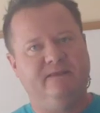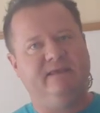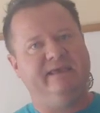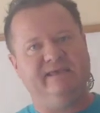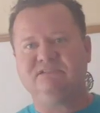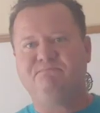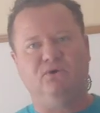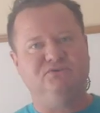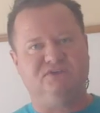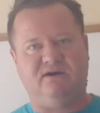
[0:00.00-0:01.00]
Higgs
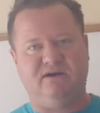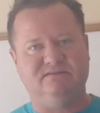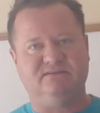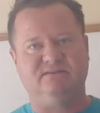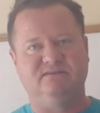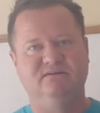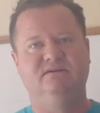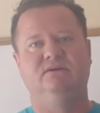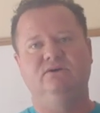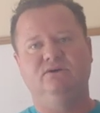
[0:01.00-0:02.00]
bosons,
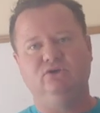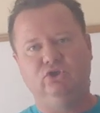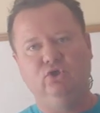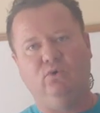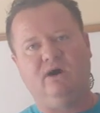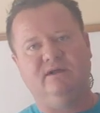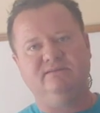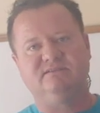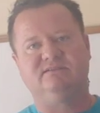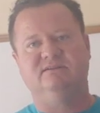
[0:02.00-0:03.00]

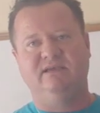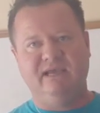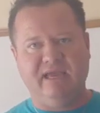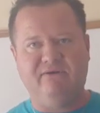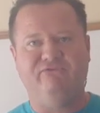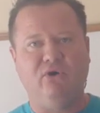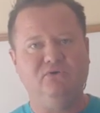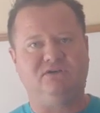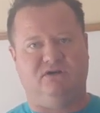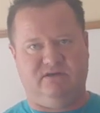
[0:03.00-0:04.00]
gluons, and
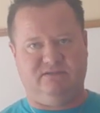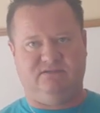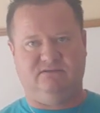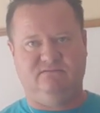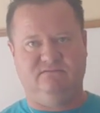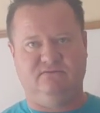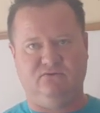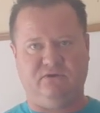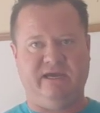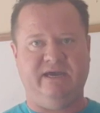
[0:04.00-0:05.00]
photons,
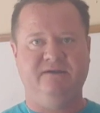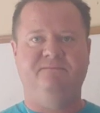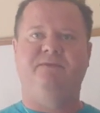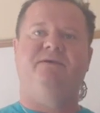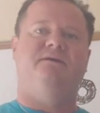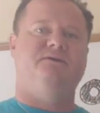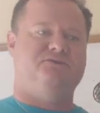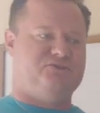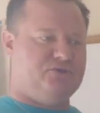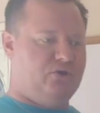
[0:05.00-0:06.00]
okay?
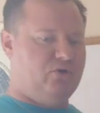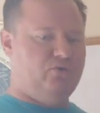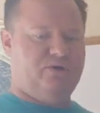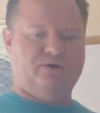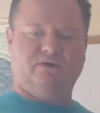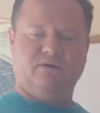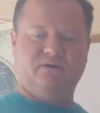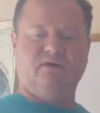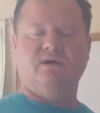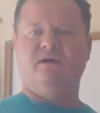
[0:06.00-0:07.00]
So,
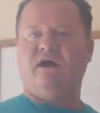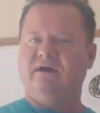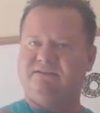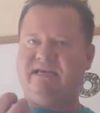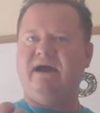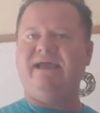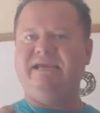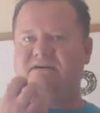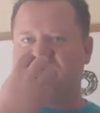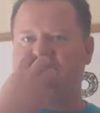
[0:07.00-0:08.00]
say I
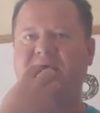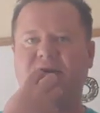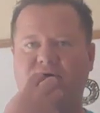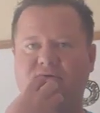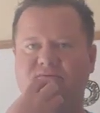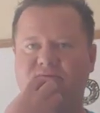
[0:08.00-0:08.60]
eat a tomato.